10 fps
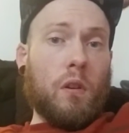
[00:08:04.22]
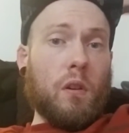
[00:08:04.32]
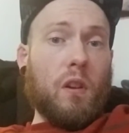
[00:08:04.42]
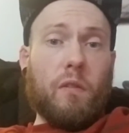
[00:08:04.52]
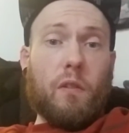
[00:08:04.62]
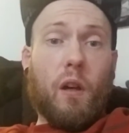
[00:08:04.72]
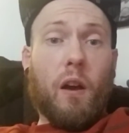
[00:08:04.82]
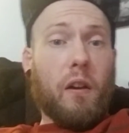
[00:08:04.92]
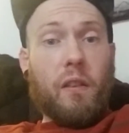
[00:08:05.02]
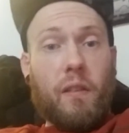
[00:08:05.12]
Even
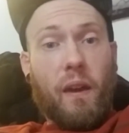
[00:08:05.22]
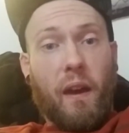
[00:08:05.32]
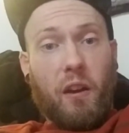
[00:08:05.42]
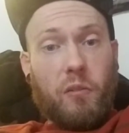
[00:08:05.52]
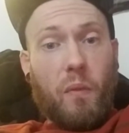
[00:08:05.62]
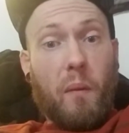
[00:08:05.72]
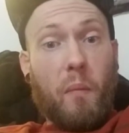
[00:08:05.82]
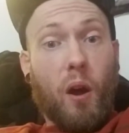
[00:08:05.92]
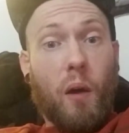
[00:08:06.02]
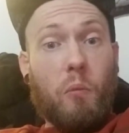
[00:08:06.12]
longer than that because my
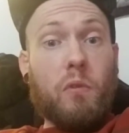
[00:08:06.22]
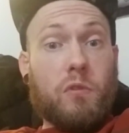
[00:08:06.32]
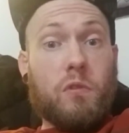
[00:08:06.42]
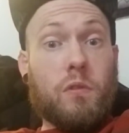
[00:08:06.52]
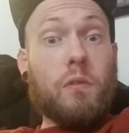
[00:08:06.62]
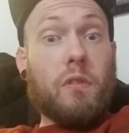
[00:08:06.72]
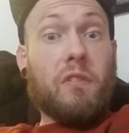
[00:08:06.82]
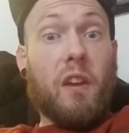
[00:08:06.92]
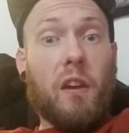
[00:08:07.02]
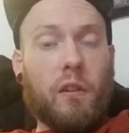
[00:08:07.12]
mom was truly
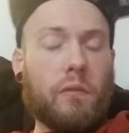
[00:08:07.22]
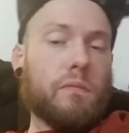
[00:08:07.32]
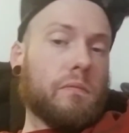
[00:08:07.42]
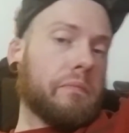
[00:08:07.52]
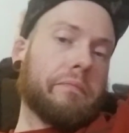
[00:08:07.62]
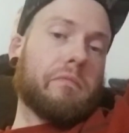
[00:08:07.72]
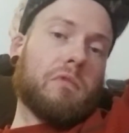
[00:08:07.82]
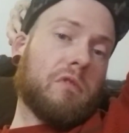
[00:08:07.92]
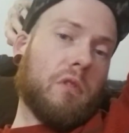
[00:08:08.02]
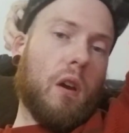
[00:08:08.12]
ticked.
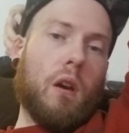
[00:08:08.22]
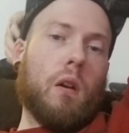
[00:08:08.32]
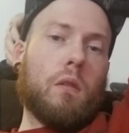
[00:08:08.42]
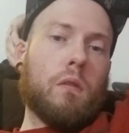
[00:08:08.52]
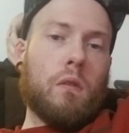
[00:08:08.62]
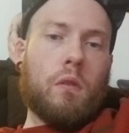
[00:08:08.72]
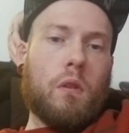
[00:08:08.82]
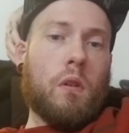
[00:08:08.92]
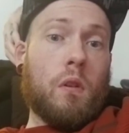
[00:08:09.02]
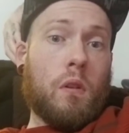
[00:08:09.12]
So,
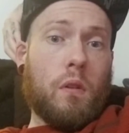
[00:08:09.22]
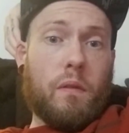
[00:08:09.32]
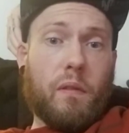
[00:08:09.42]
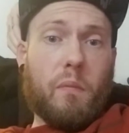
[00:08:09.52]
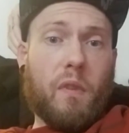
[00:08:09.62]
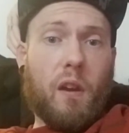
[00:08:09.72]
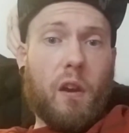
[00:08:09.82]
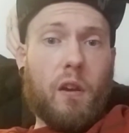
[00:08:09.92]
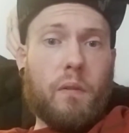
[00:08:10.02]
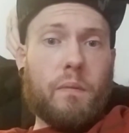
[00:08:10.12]
from
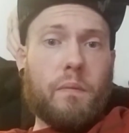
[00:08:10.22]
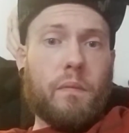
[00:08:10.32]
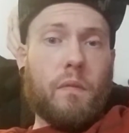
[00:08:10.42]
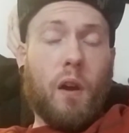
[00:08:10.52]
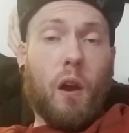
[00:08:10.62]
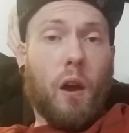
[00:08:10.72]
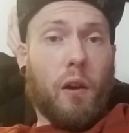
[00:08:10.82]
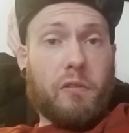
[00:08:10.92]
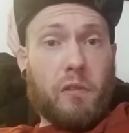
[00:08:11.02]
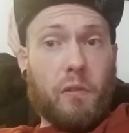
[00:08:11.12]
there, I
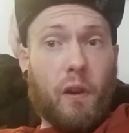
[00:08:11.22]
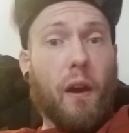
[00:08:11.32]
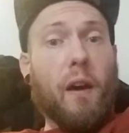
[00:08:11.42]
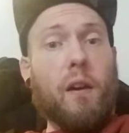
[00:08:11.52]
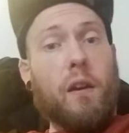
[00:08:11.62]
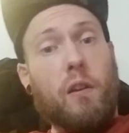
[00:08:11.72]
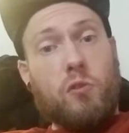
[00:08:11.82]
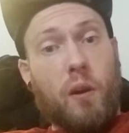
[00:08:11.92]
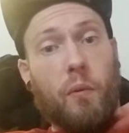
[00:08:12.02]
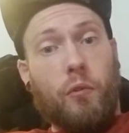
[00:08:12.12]
also got in
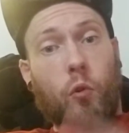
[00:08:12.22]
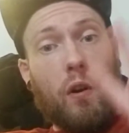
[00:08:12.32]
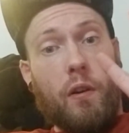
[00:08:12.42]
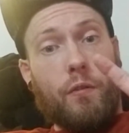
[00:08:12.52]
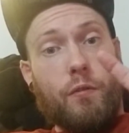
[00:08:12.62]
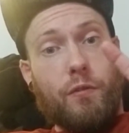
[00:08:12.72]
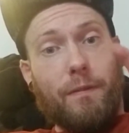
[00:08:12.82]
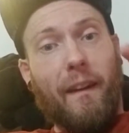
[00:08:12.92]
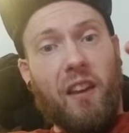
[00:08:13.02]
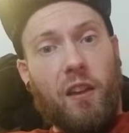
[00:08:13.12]
trouble for
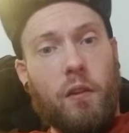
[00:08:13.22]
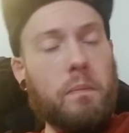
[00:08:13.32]
fighting.